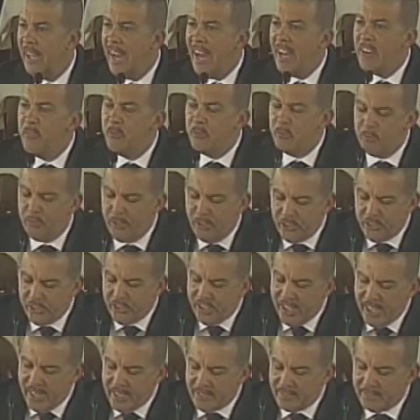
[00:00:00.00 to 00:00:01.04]
and
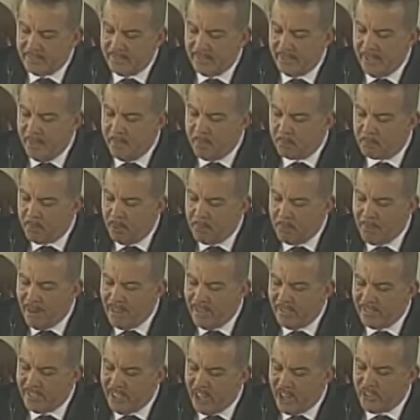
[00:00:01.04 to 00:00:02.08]
vitiate
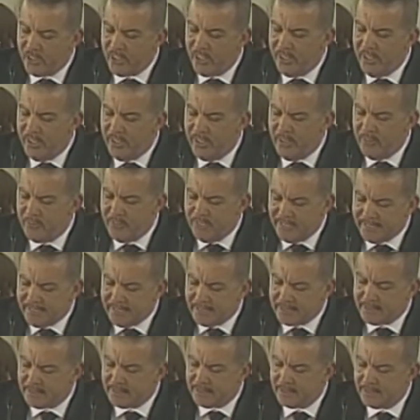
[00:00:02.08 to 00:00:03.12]
implementation
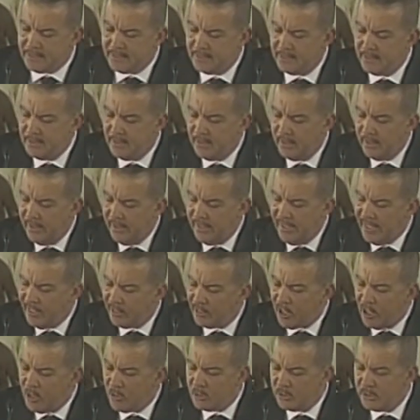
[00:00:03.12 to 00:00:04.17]
deficits he
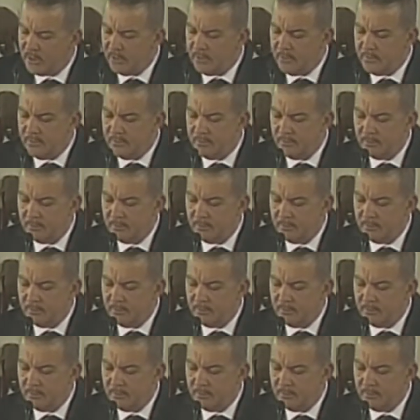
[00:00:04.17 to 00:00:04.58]
encountered,